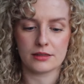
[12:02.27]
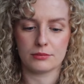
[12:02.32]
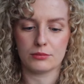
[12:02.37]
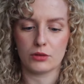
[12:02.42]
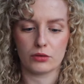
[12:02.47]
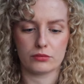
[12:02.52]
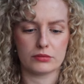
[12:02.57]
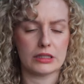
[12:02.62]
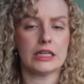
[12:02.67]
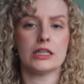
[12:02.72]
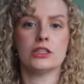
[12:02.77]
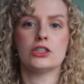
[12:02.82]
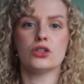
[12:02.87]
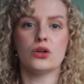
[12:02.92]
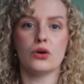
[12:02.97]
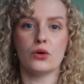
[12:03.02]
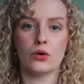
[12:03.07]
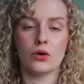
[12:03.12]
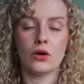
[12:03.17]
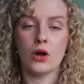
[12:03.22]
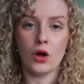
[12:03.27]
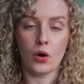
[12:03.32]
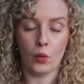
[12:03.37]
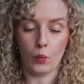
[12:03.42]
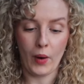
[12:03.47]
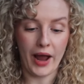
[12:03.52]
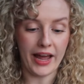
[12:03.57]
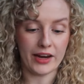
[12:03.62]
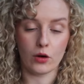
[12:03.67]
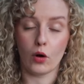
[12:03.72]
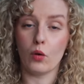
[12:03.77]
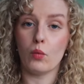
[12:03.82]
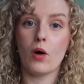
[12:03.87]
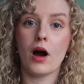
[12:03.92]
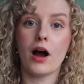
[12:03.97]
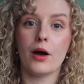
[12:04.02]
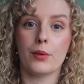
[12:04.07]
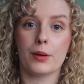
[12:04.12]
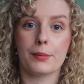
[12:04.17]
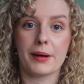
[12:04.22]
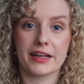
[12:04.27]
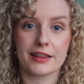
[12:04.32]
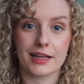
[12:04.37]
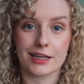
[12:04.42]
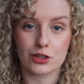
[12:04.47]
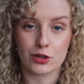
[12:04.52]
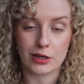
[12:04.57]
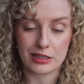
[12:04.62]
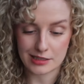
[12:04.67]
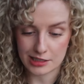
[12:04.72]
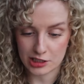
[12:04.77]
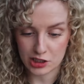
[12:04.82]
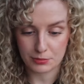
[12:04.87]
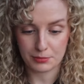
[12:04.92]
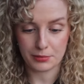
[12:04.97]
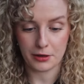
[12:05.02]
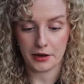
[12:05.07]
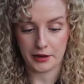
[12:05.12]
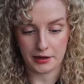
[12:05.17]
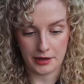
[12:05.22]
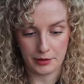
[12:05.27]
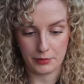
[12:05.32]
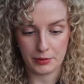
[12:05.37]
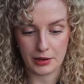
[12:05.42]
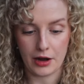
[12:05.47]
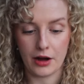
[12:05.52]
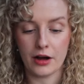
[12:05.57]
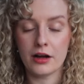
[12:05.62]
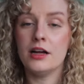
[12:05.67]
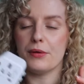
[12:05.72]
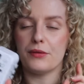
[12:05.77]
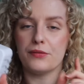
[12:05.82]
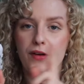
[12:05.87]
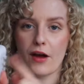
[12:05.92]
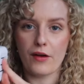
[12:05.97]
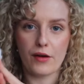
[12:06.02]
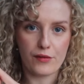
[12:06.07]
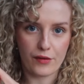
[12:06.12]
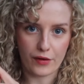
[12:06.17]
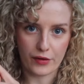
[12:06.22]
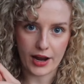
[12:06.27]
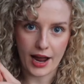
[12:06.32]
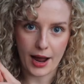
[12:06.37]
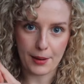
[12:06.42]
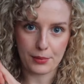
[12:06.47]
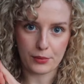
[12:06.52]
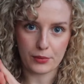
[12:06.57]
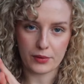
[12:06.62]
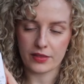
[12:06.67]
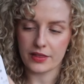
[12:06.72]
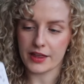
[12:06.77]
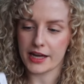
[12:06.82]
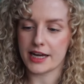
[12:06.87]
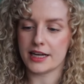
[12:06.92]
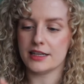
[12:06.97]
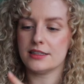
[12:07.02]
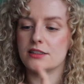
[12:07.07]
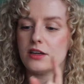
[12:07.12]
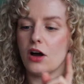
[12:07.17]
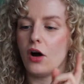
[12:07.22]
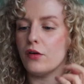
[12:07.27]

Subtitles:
I'm not really sure when or why we made that transition, but here we are. But very, very happy with this.